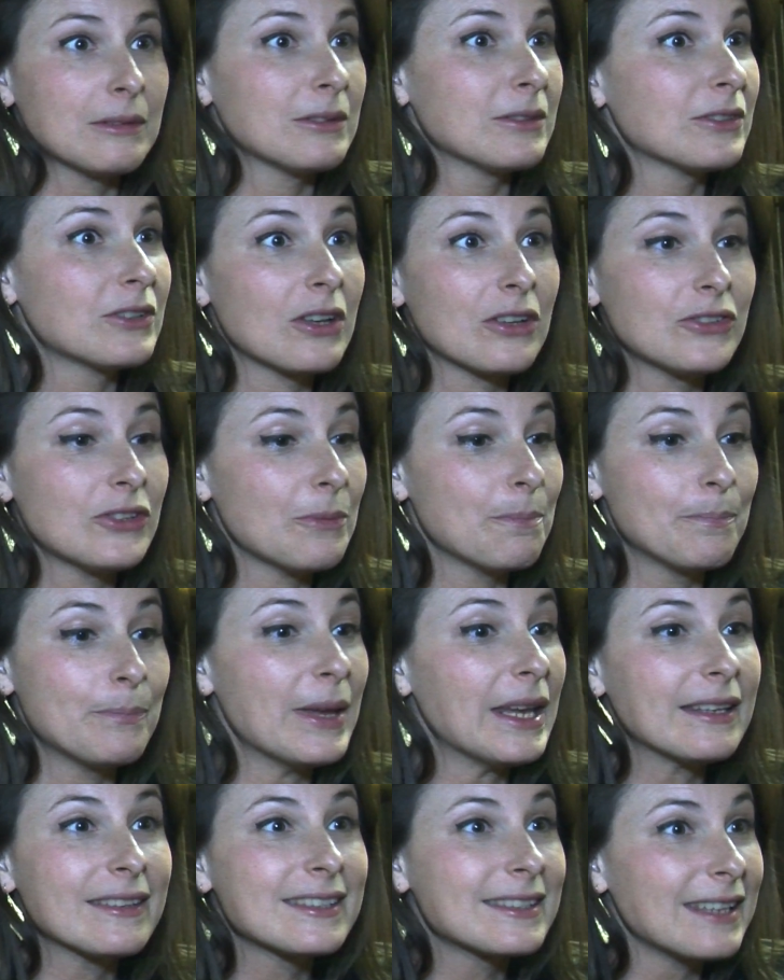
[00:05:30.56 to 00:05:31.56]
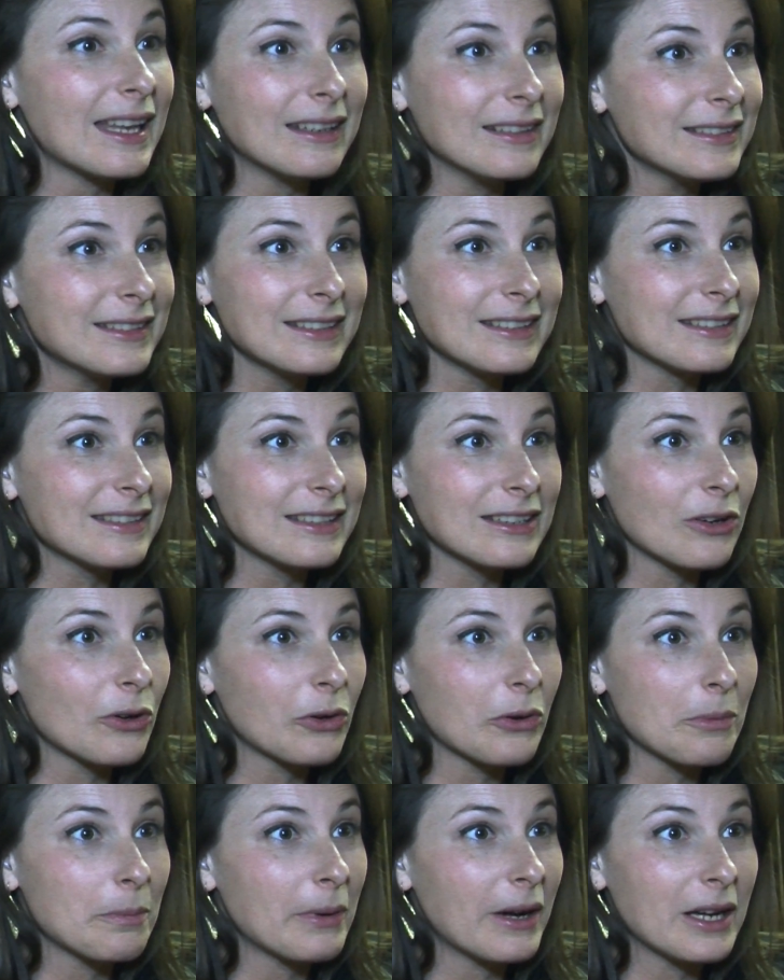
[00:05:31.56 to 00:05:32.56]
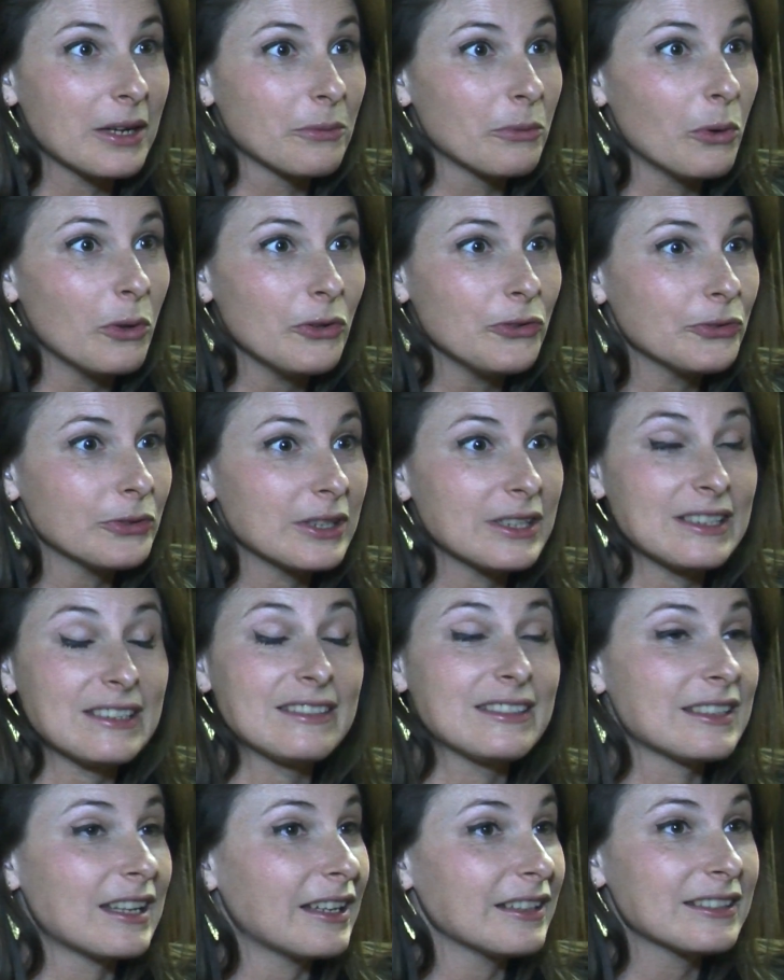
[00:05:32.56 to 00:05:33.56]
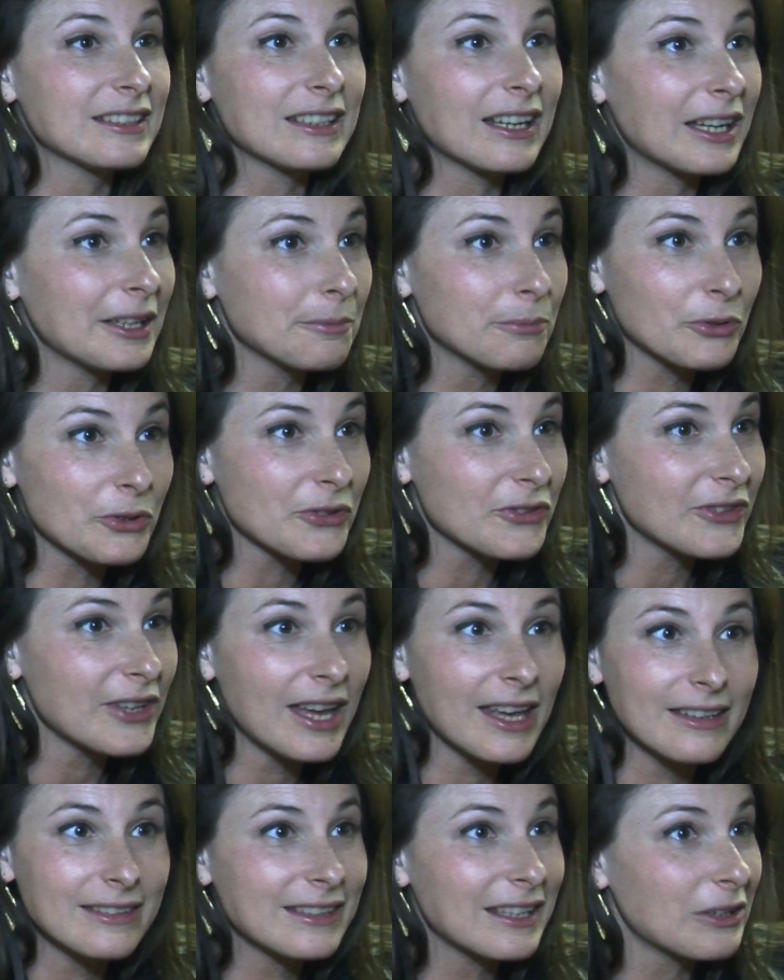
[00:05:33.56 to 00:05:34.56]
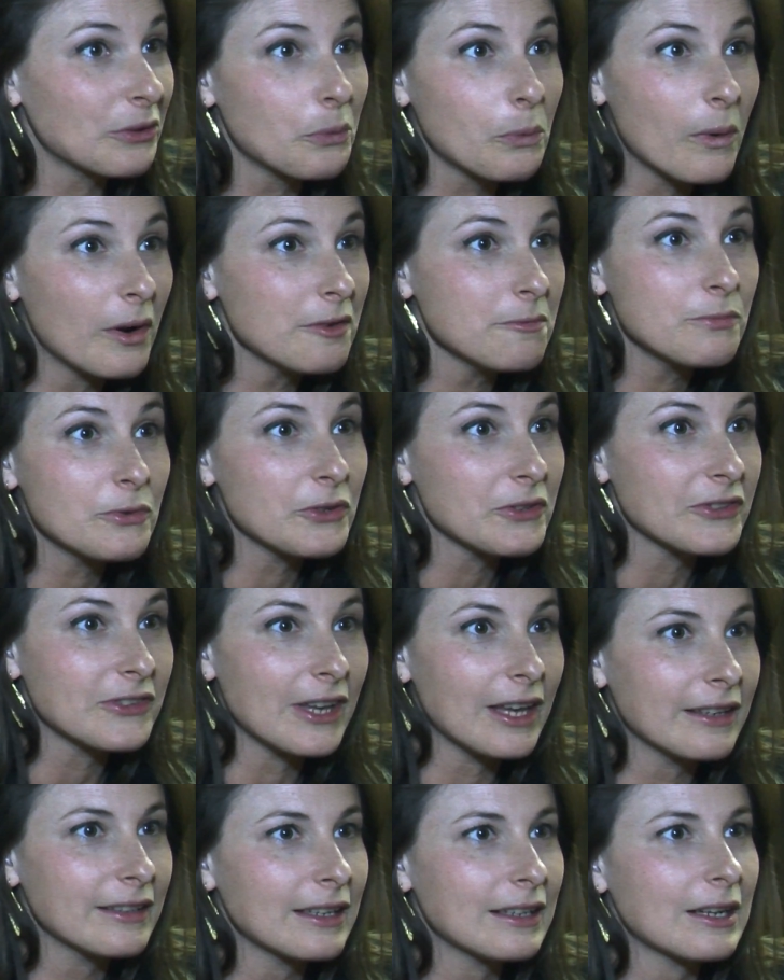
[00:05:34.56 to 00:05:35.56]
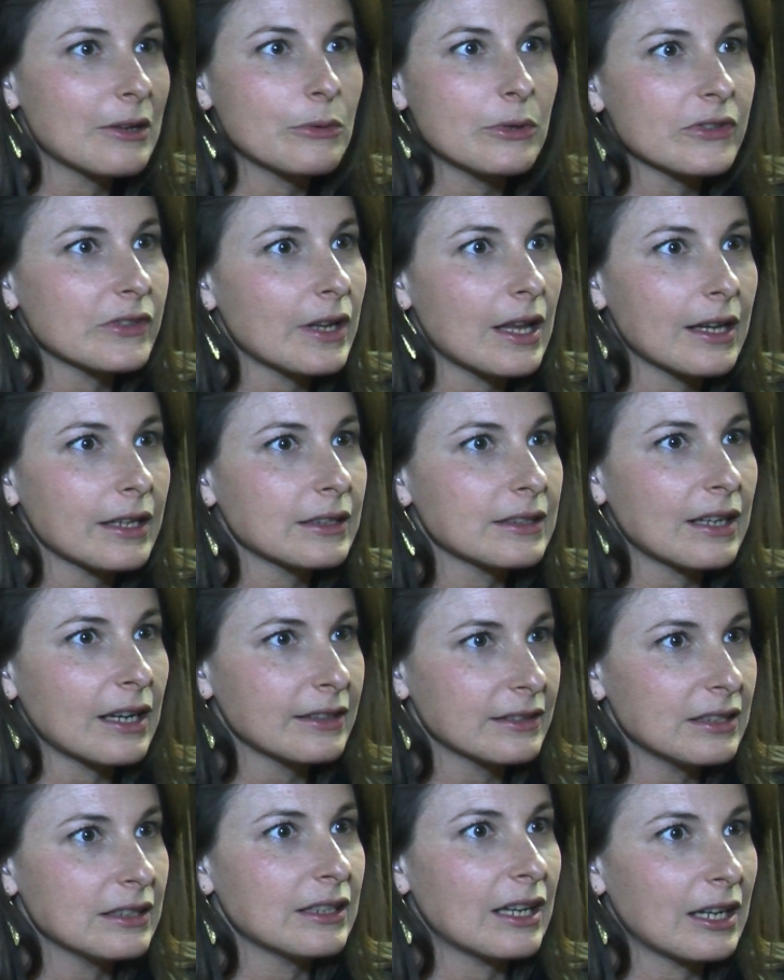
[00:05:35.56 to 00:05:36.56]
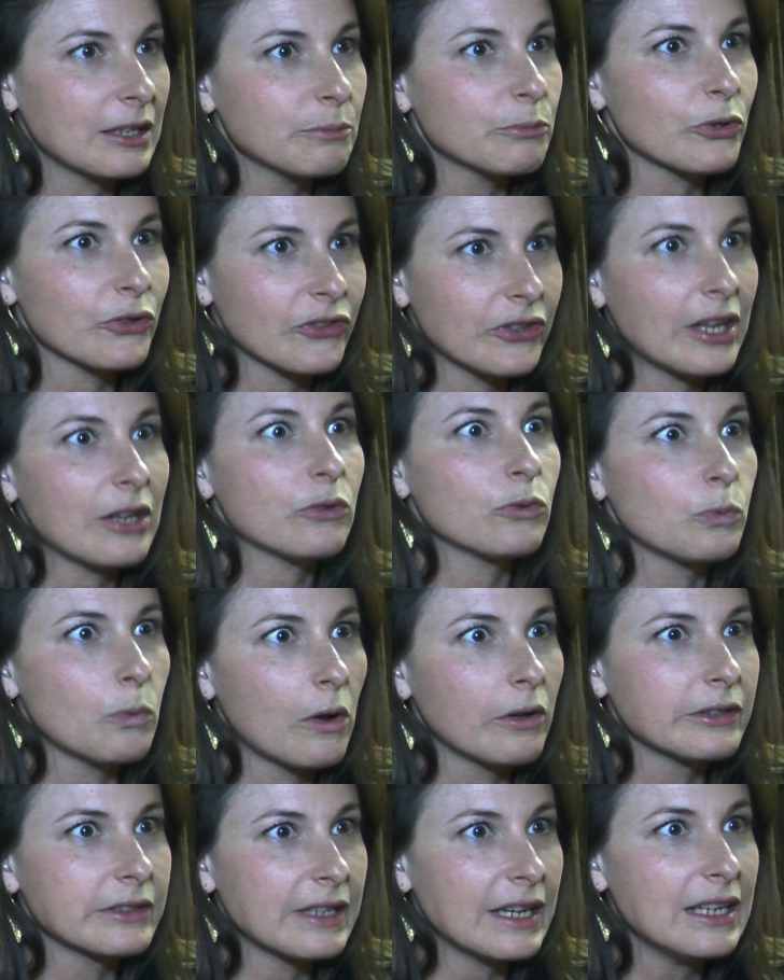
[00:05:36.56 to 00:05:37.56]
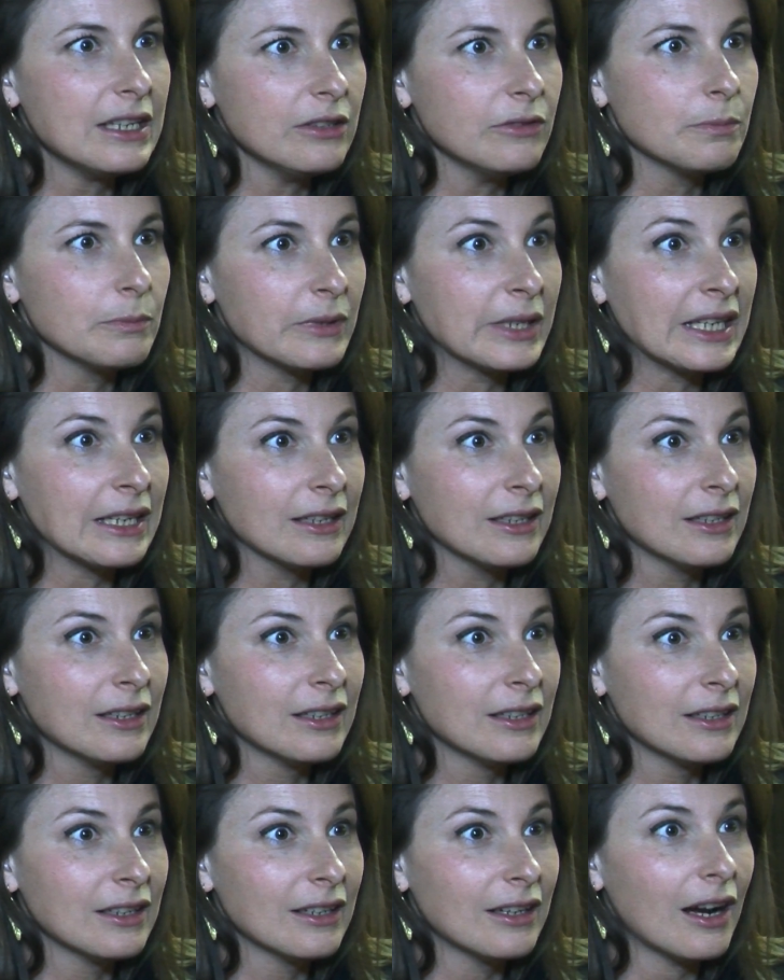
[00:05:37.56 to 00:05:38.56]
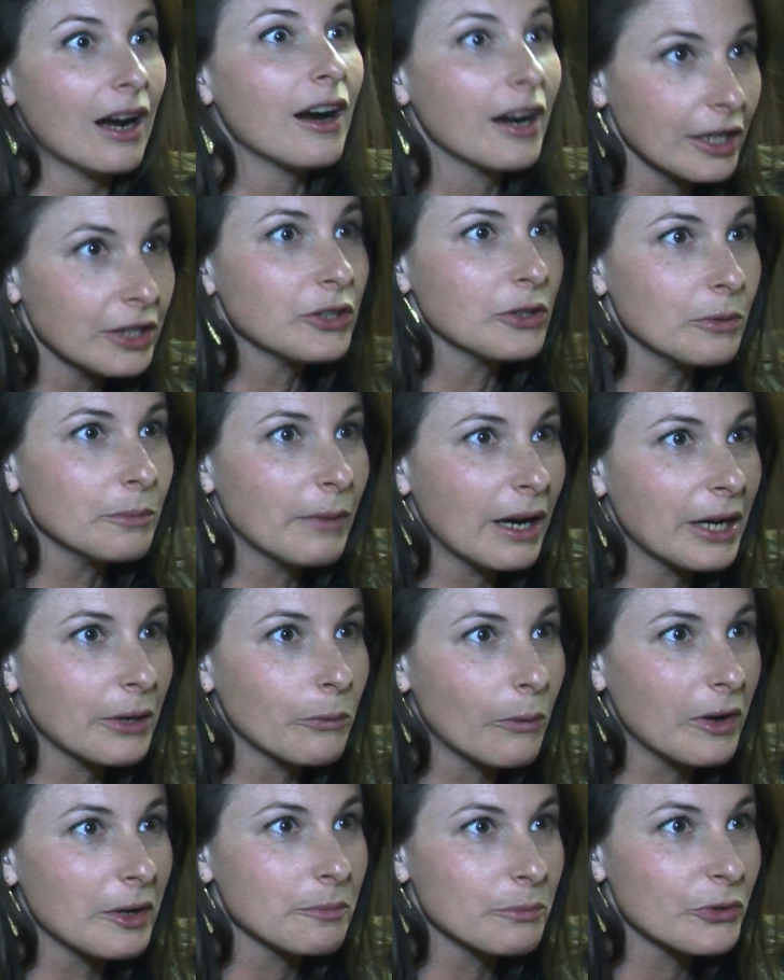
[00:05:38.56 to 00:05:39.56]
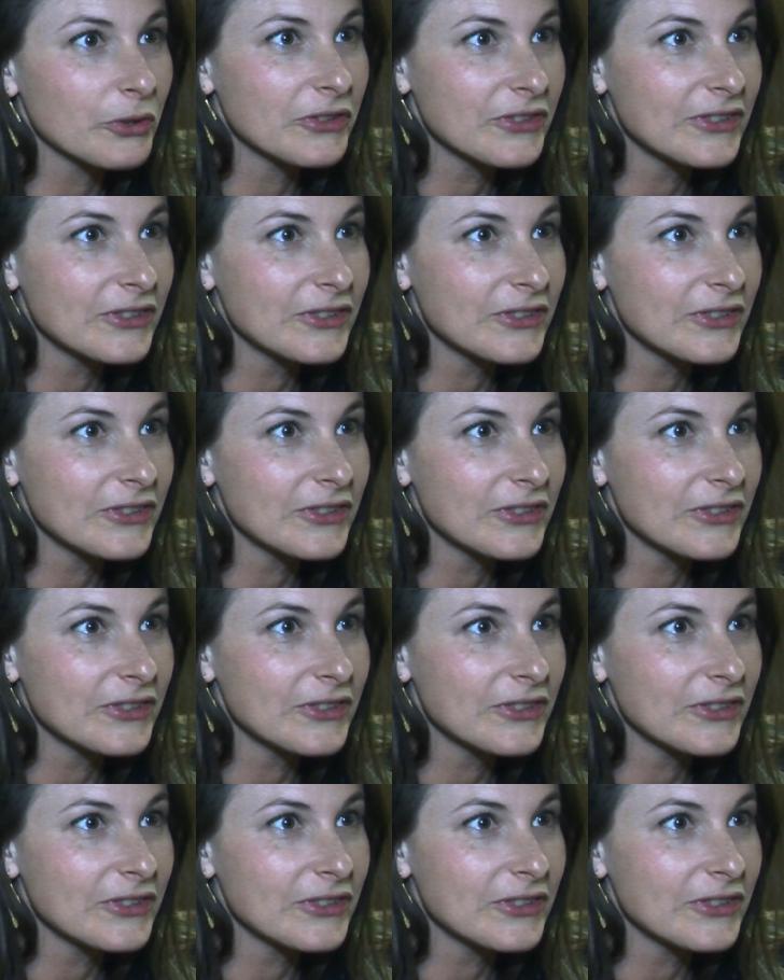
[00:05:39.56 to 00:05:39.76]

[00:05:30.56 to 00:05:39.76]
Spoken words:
the big sentence in Occupy Wall Street is 99% and the 1%. And I was like, 99% won't date me. Are you my 1%?